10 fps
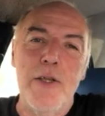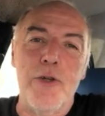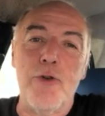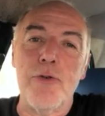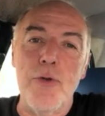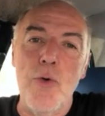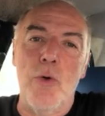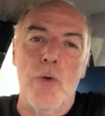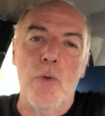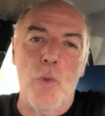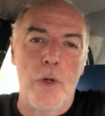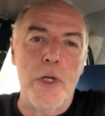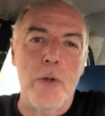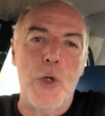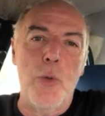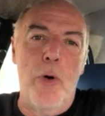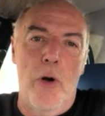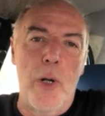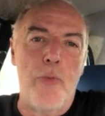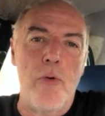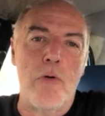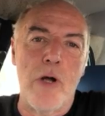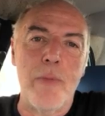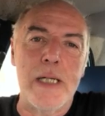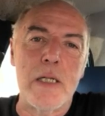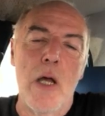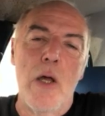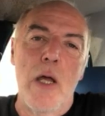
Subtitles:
that doesn't know what the YouTube Partner Program is,